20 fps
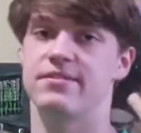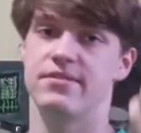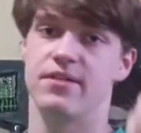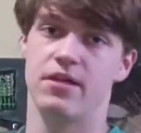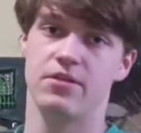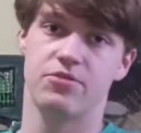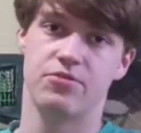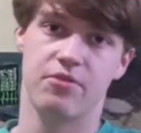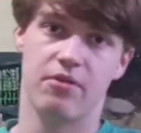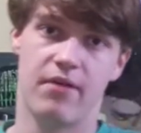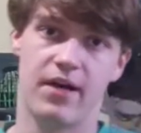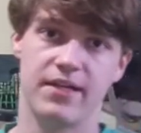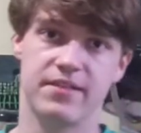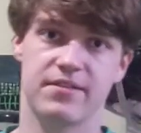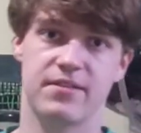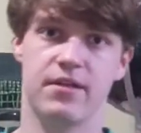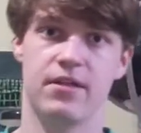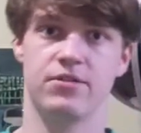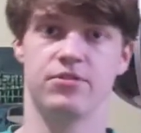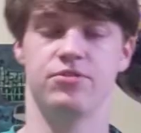
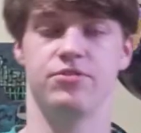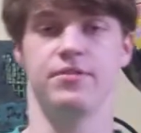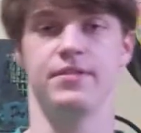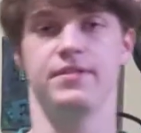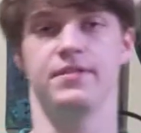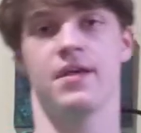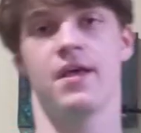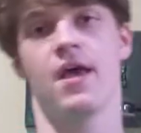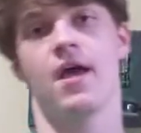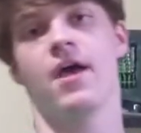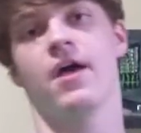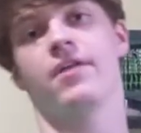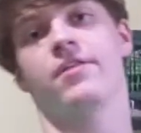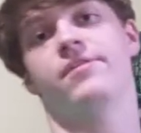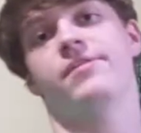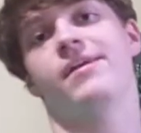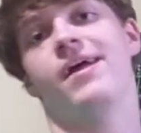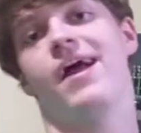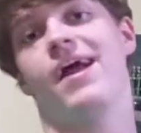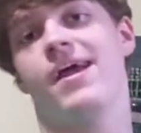industrialized countries.
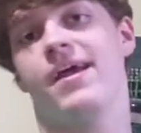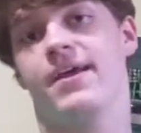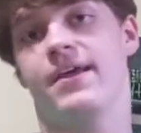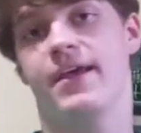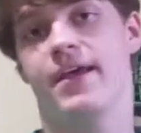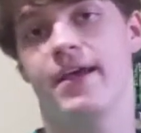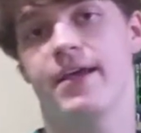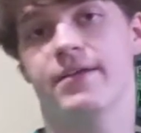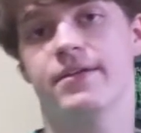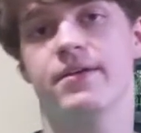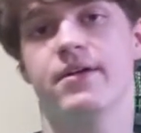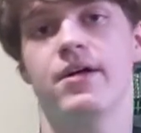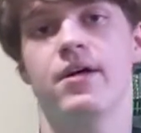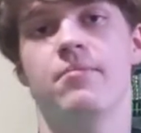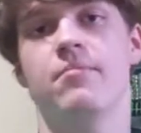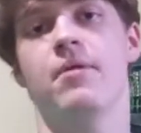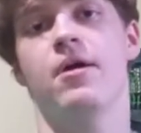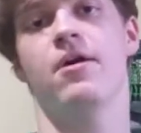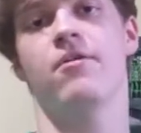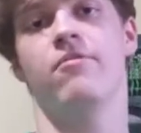The United Kingdom,